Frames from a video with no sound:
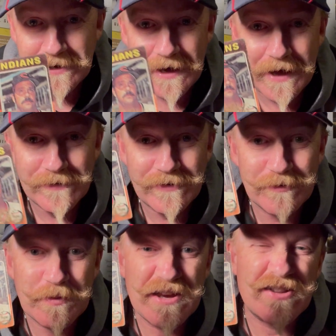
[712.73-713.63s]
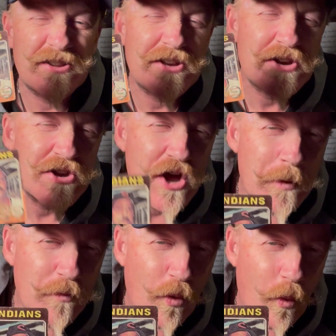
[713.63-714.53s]
cards, as being the
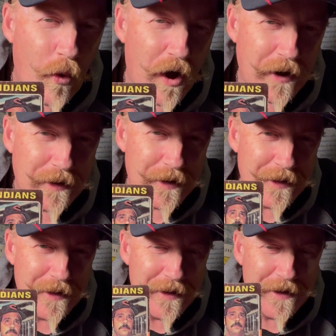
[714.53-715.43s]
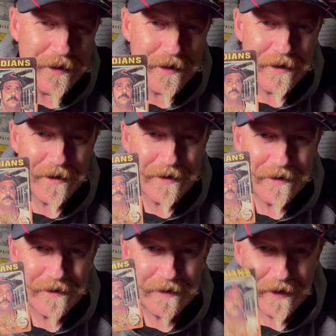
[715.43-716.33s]
number 1
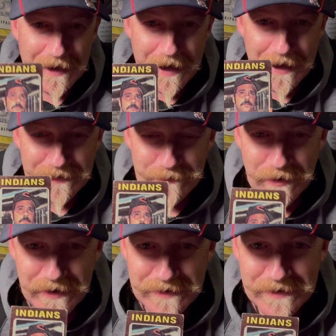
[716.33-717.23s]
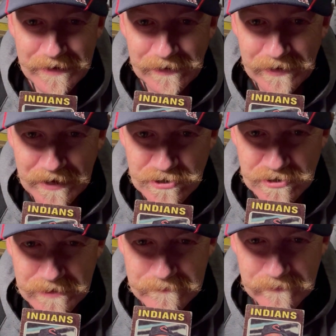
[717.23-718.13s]
card in my
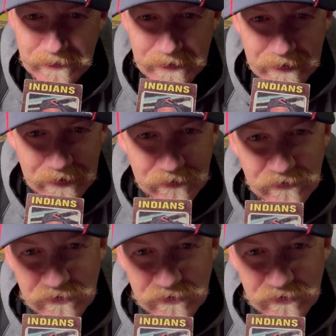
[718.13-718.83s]
collection. Because it